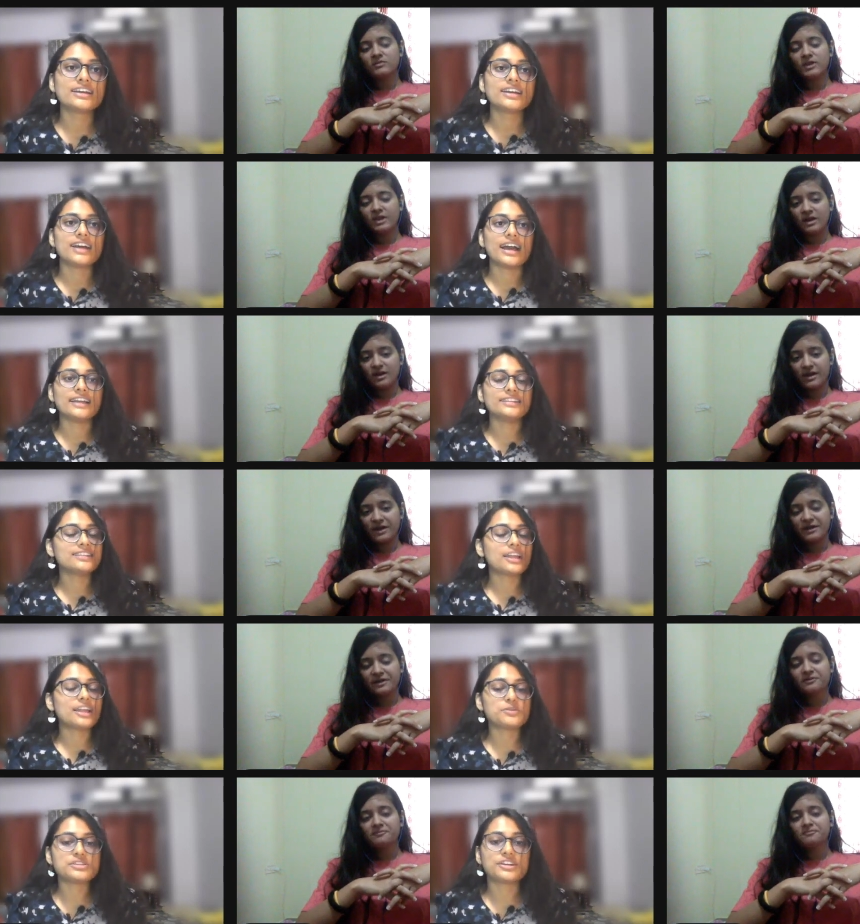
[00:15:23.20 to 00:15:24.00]
Speaker 1: yeah, I
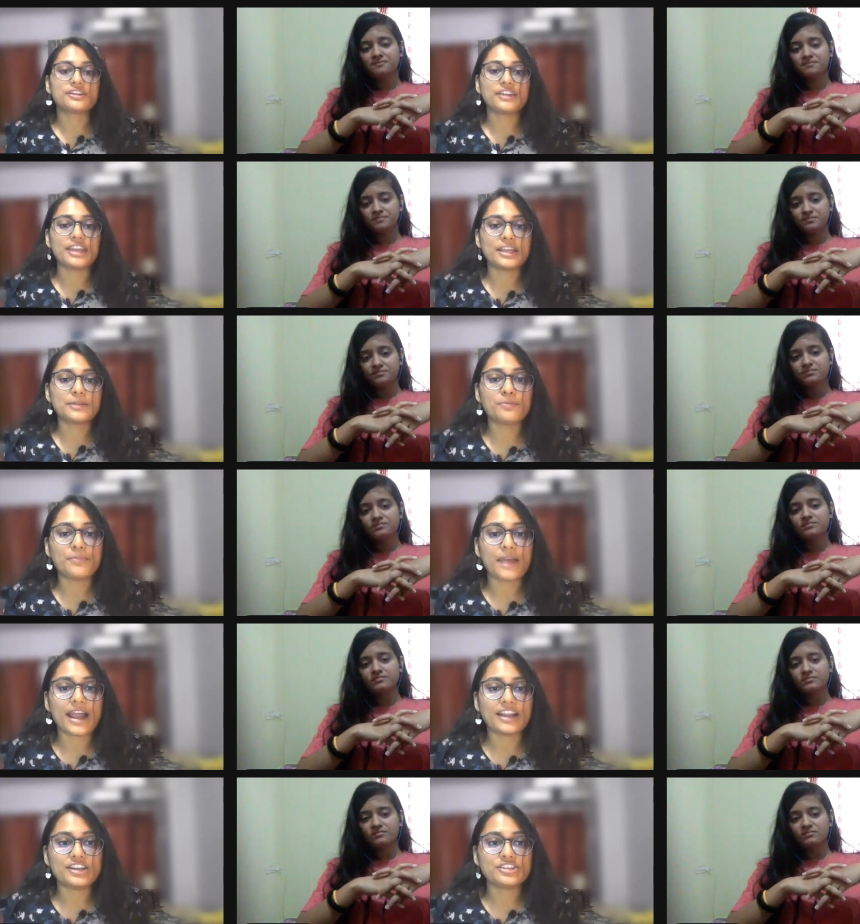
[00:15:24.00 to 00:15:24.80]
think that was a great
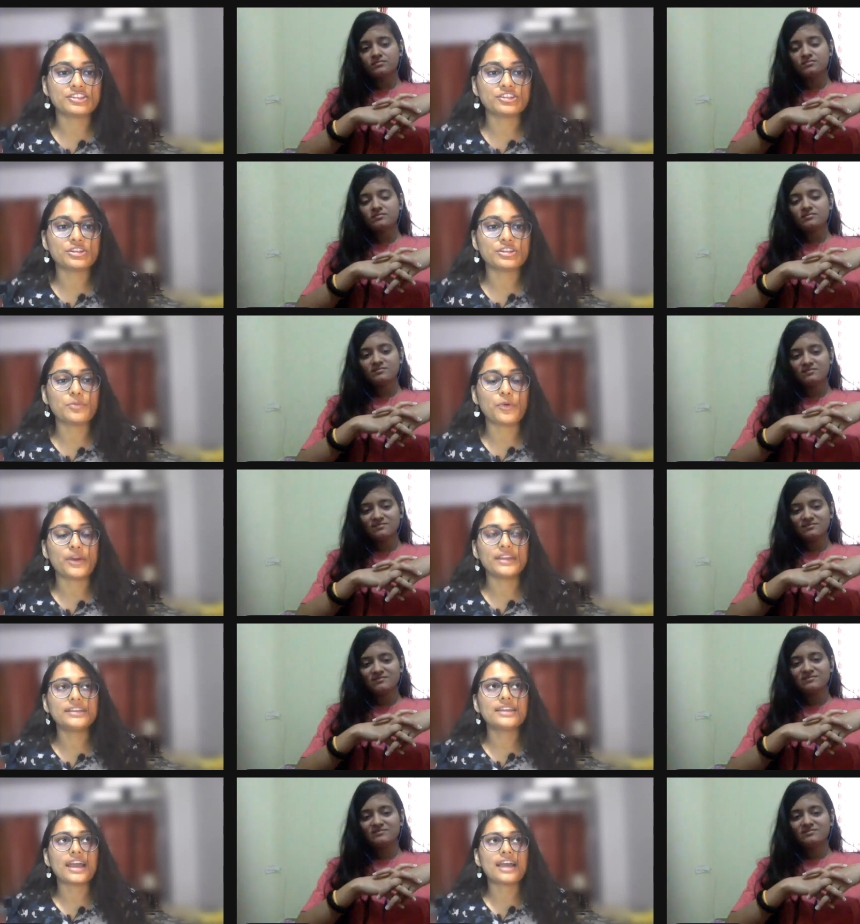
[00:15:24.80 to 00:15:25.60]
addition to the
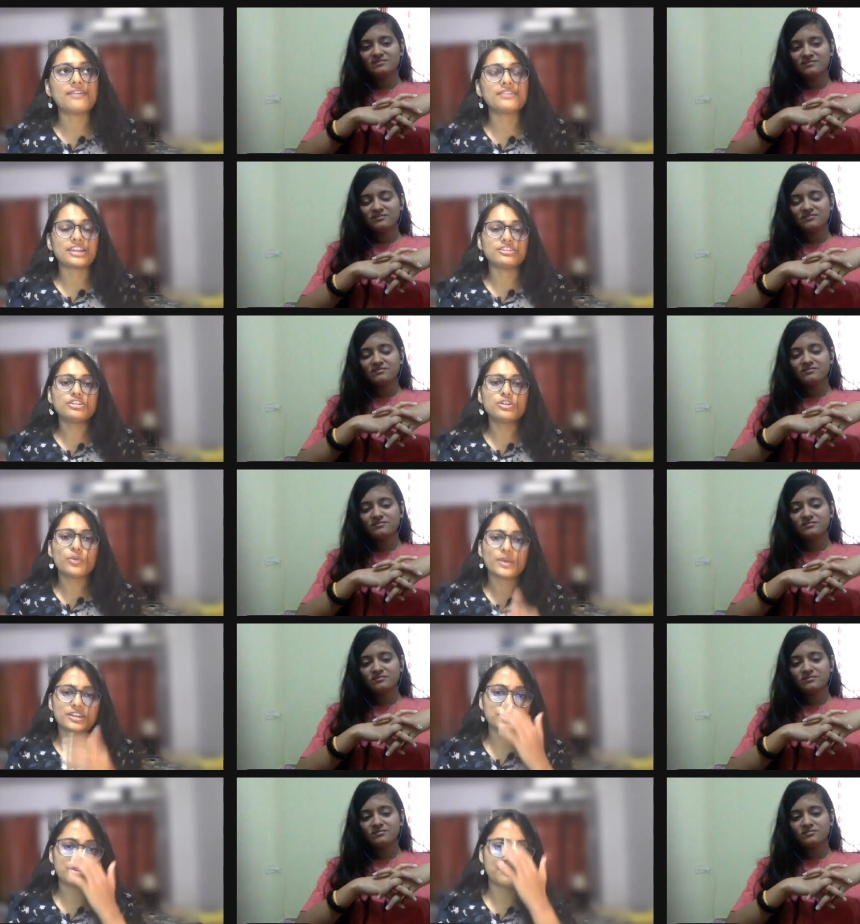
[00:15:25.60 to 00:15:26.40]
point. I have another
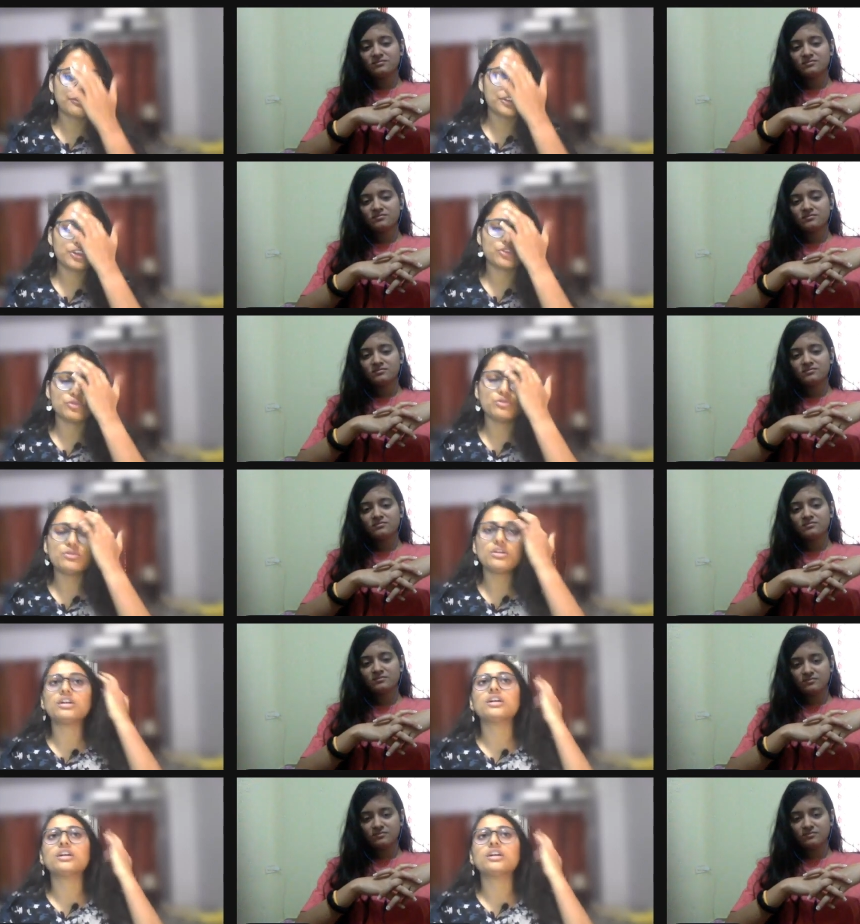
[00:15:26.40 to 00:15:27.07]
question for you.